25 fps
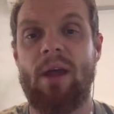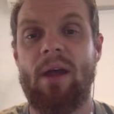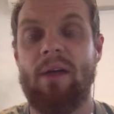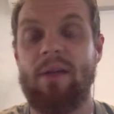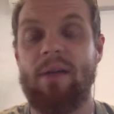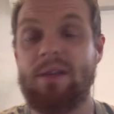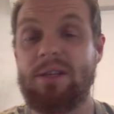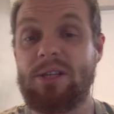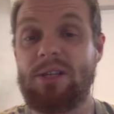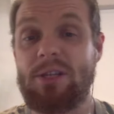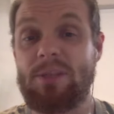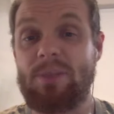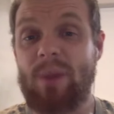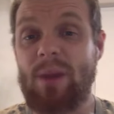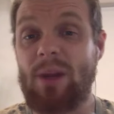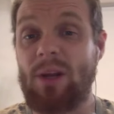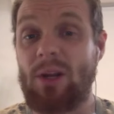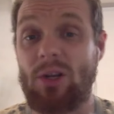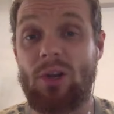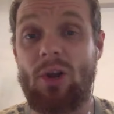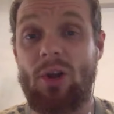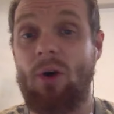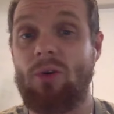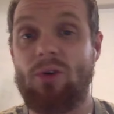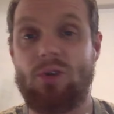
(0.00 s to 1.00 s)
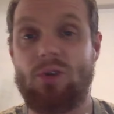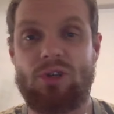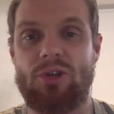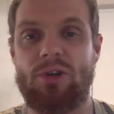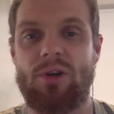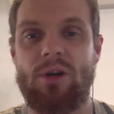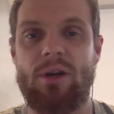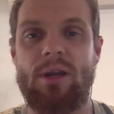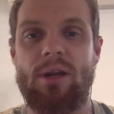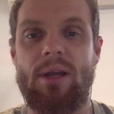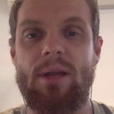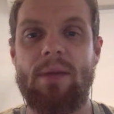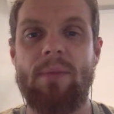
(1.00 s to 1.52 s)
This has been a long
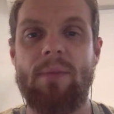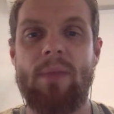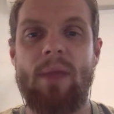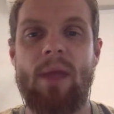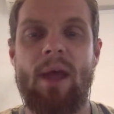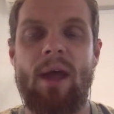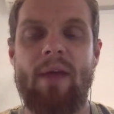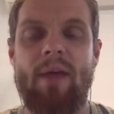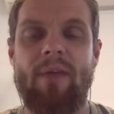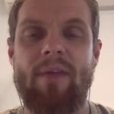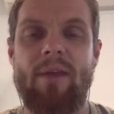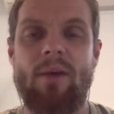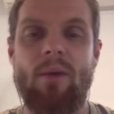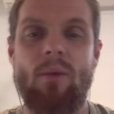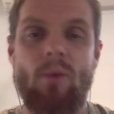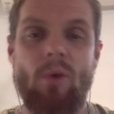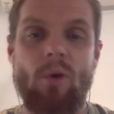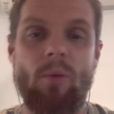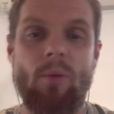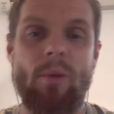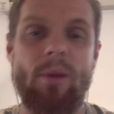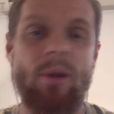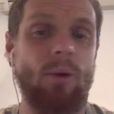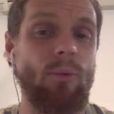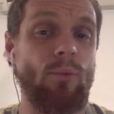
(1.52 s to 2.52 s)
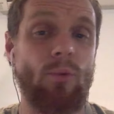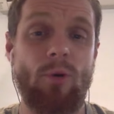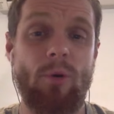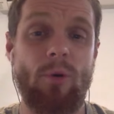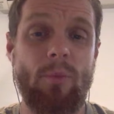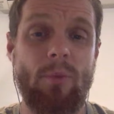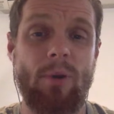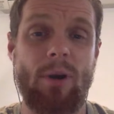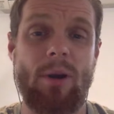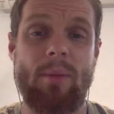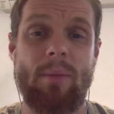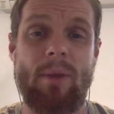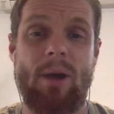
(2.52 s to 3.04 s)
journey. And there will be a
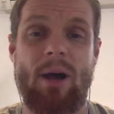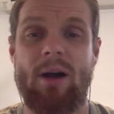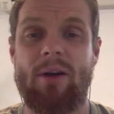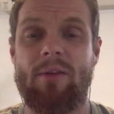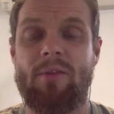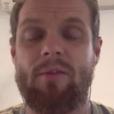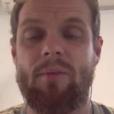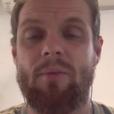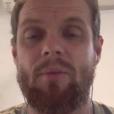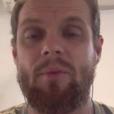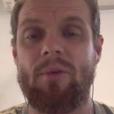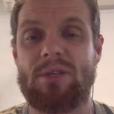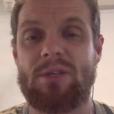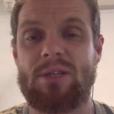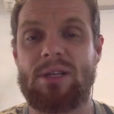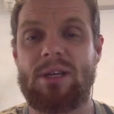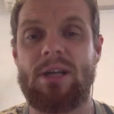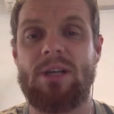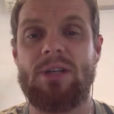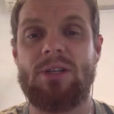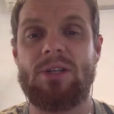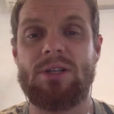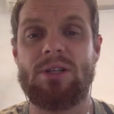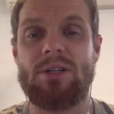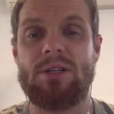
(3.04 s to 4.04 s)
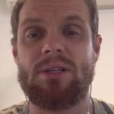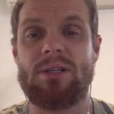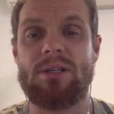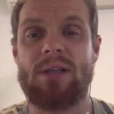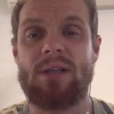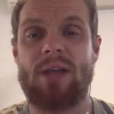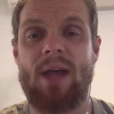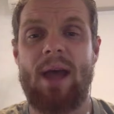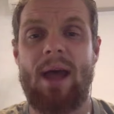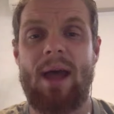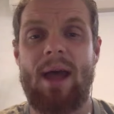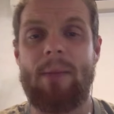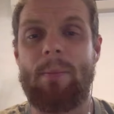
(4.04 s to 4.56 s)
rubric mark from your teachers.
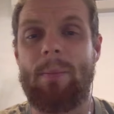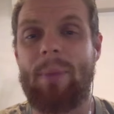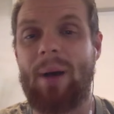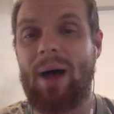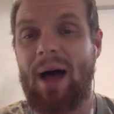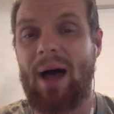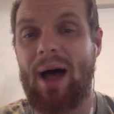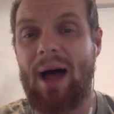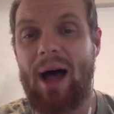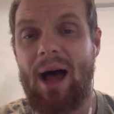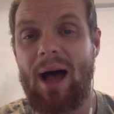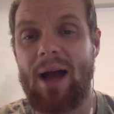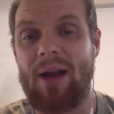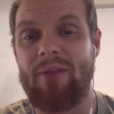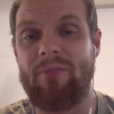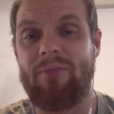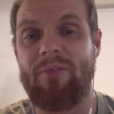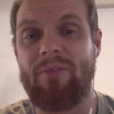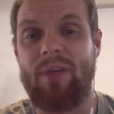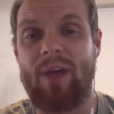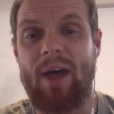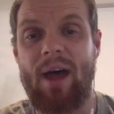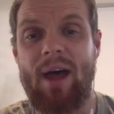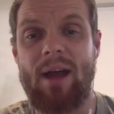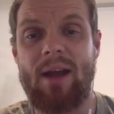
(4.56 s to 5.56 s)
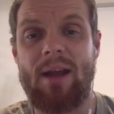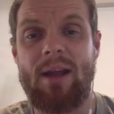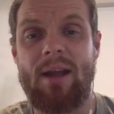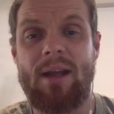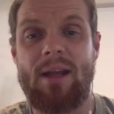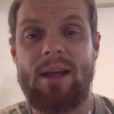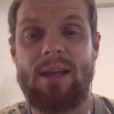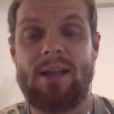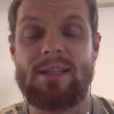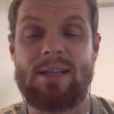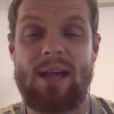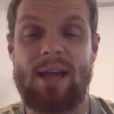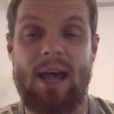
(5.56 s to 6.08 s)
And part of that
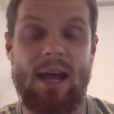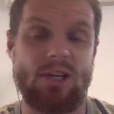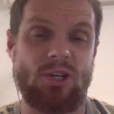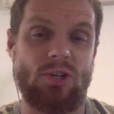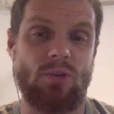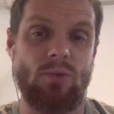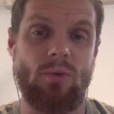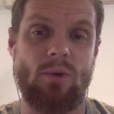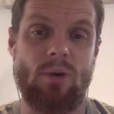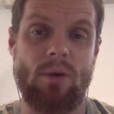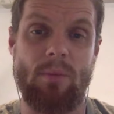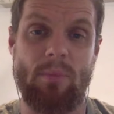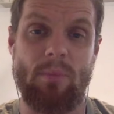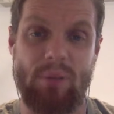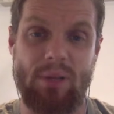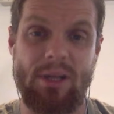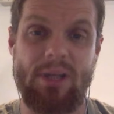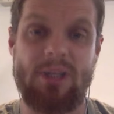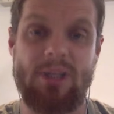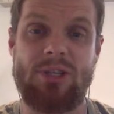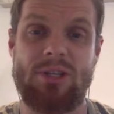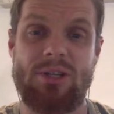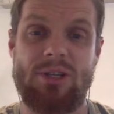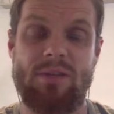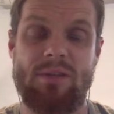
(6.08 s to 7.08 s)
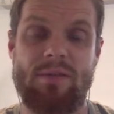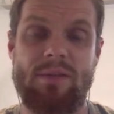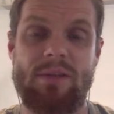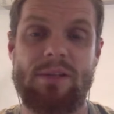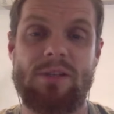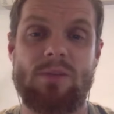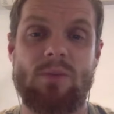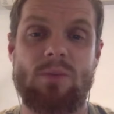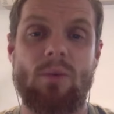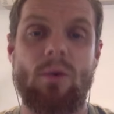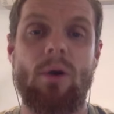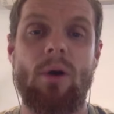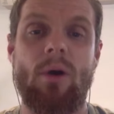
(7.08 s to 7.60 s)
is actual completion of this
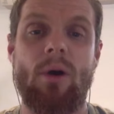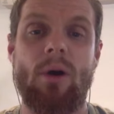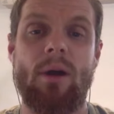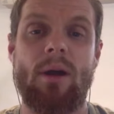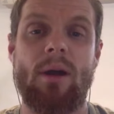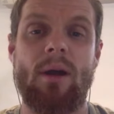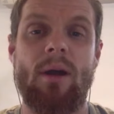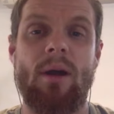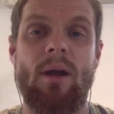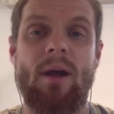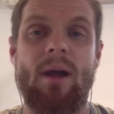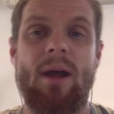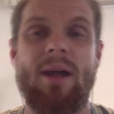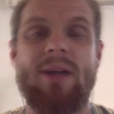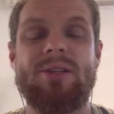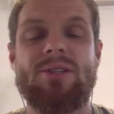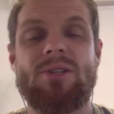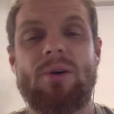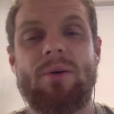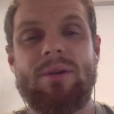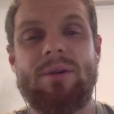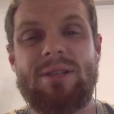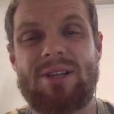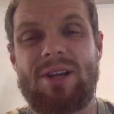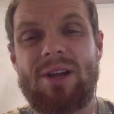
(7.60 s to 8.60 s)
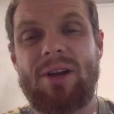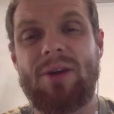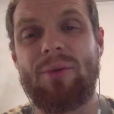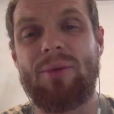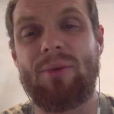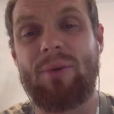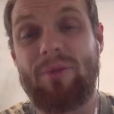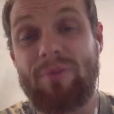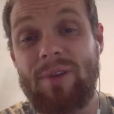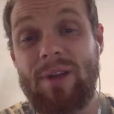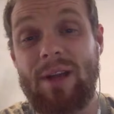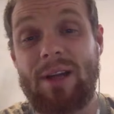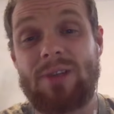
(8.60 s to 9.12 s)
work. And so it's going to
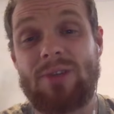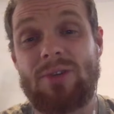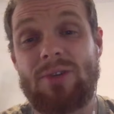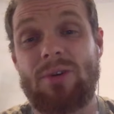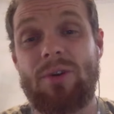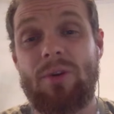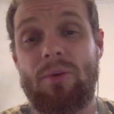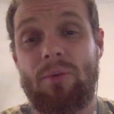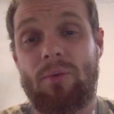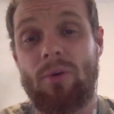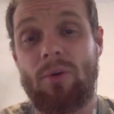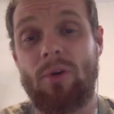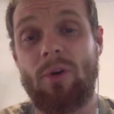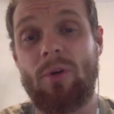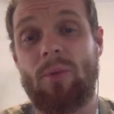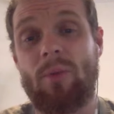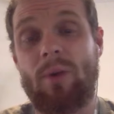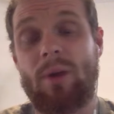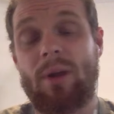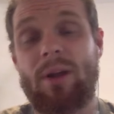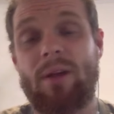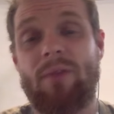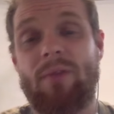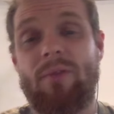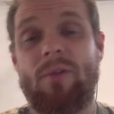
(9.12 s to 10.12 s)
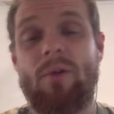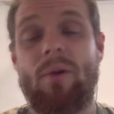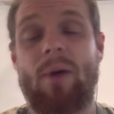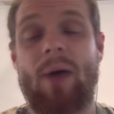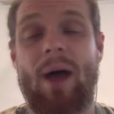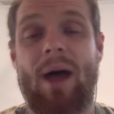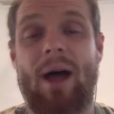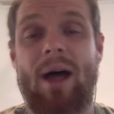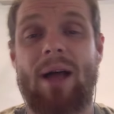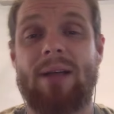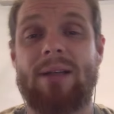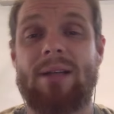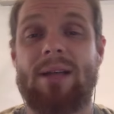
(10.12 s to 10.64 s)
reflect on your rubric if you
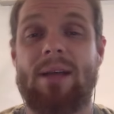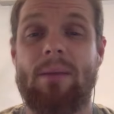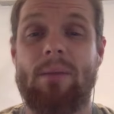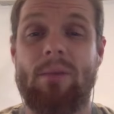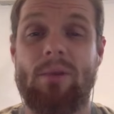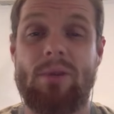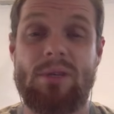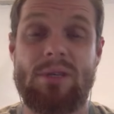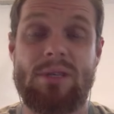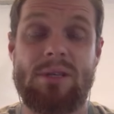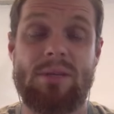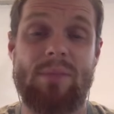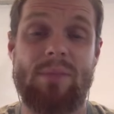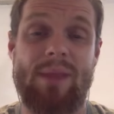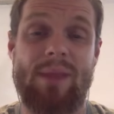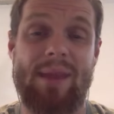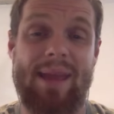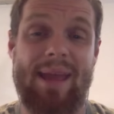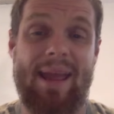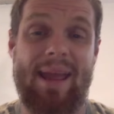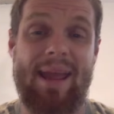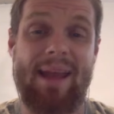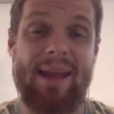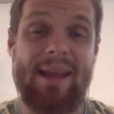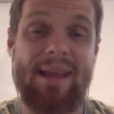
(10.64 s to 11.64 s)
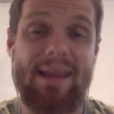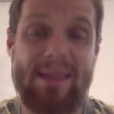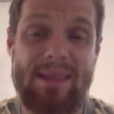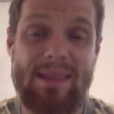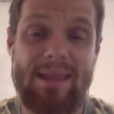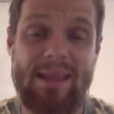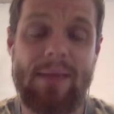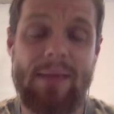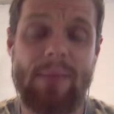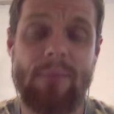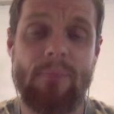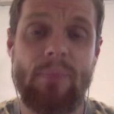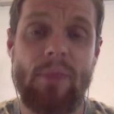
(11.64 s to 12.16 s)
aren't able to submit
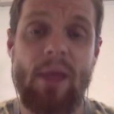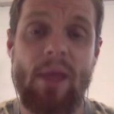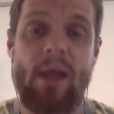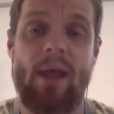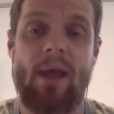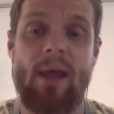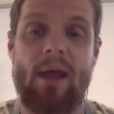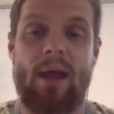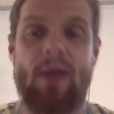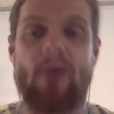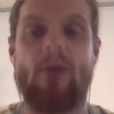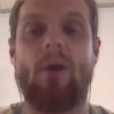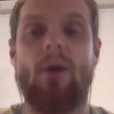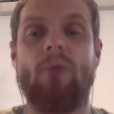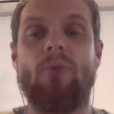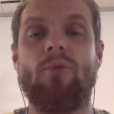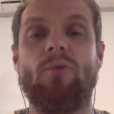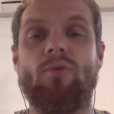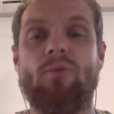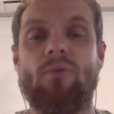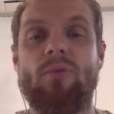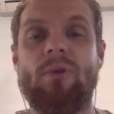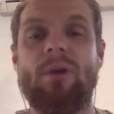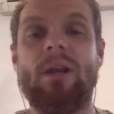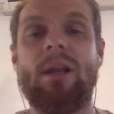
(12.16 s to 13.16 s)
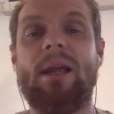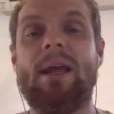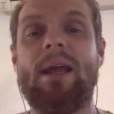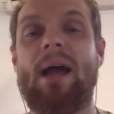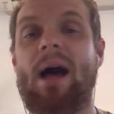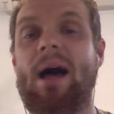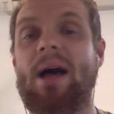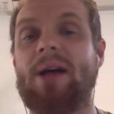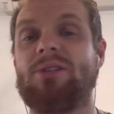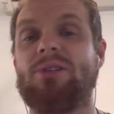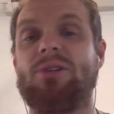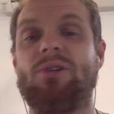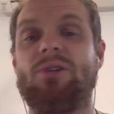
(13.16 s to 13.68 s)
anything. And I would really
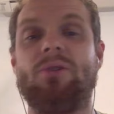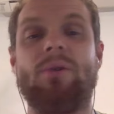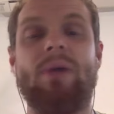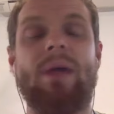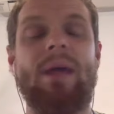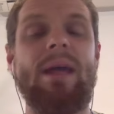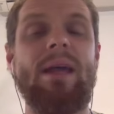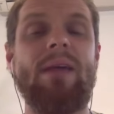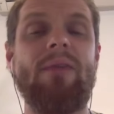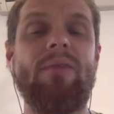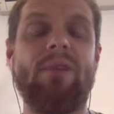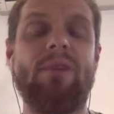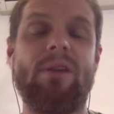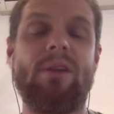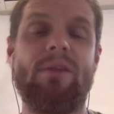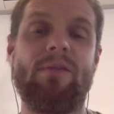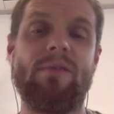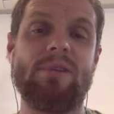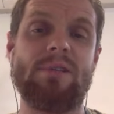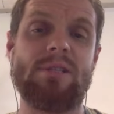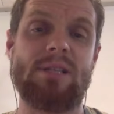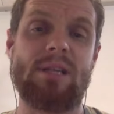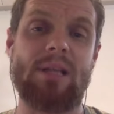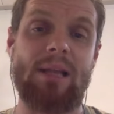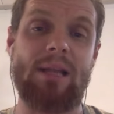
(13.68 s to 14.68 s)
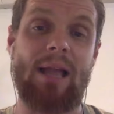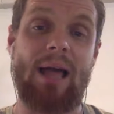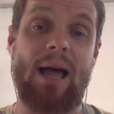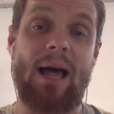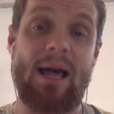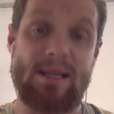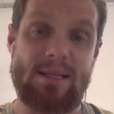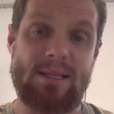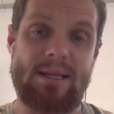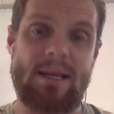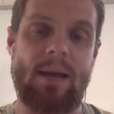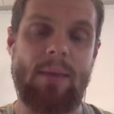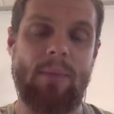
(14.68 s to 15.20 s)
ask you, even if it's the
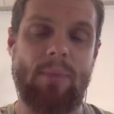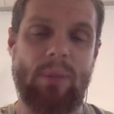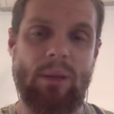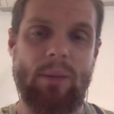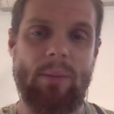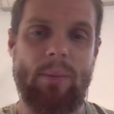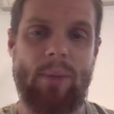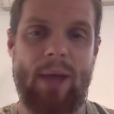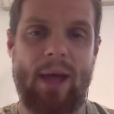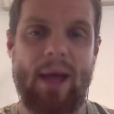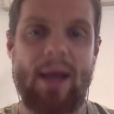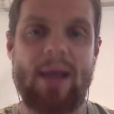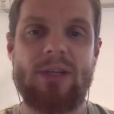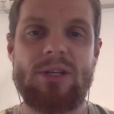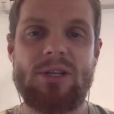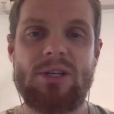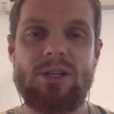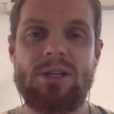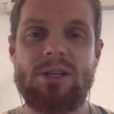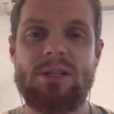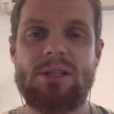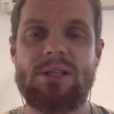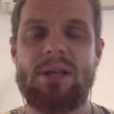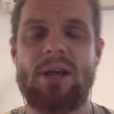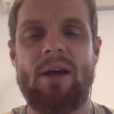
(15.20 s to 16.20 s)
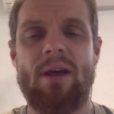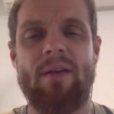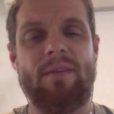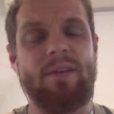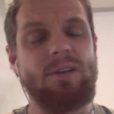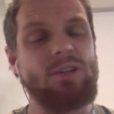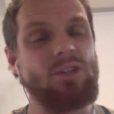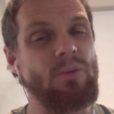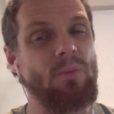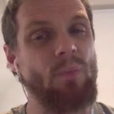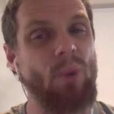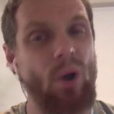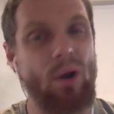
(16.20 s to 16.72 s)
last couple of pages
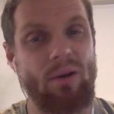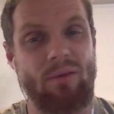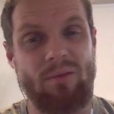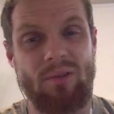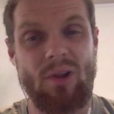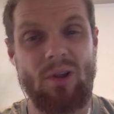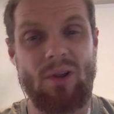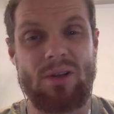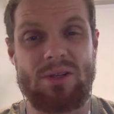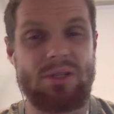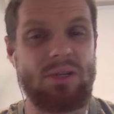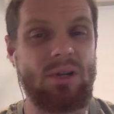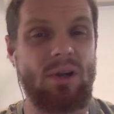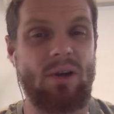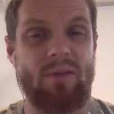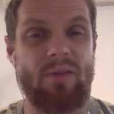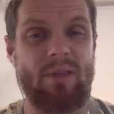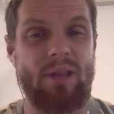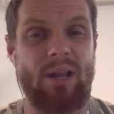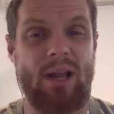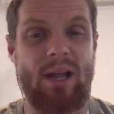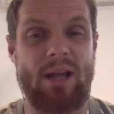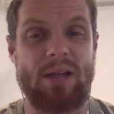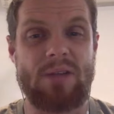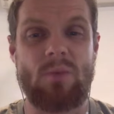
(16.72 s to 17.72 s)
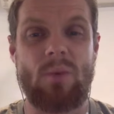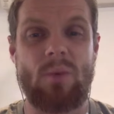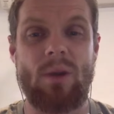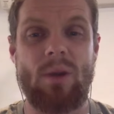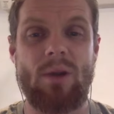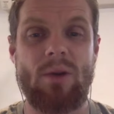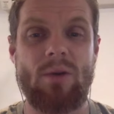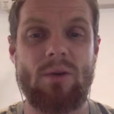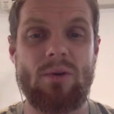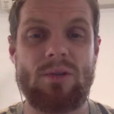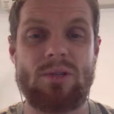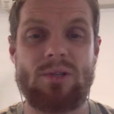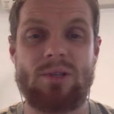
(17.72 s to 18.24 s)
that you might have lost over the last week
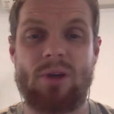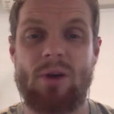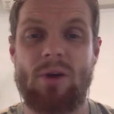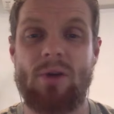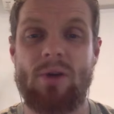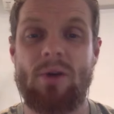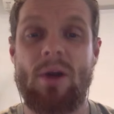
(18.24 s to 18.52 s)
or so,